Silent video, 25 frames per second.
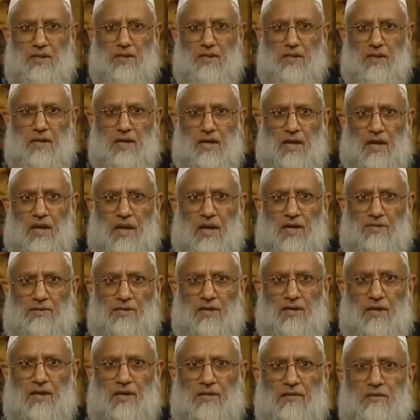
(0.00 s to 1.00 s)

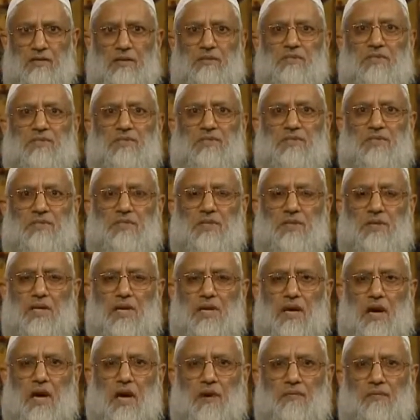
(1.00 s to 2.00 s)
There are rivers
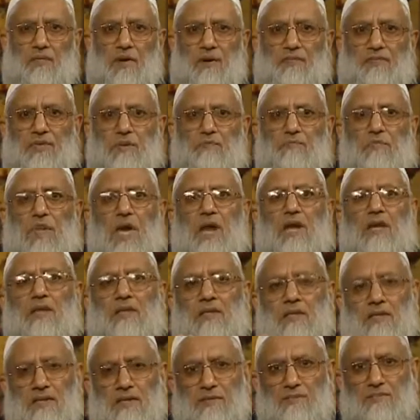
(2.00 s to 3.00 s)
of the
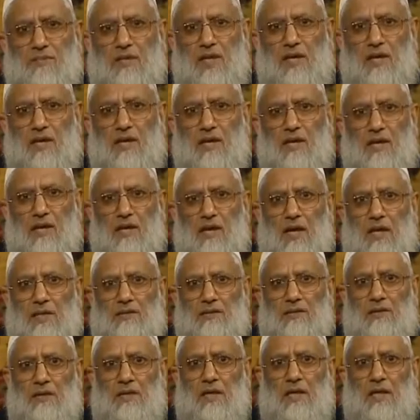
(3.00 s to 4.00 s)
milk,
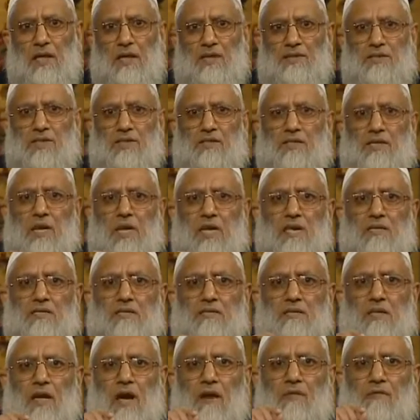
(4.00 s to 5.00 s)
the
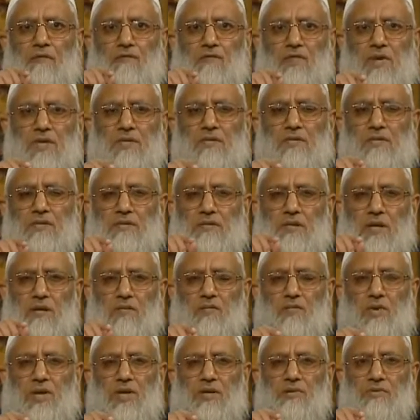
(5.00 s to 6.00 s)
taste of which is
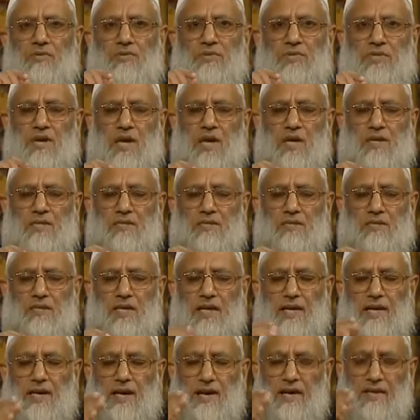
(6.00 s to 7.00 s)
not going to change.
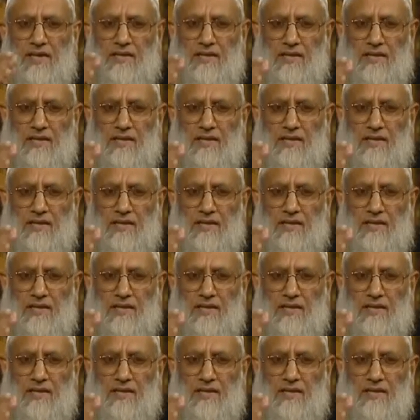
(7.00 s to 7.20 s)
And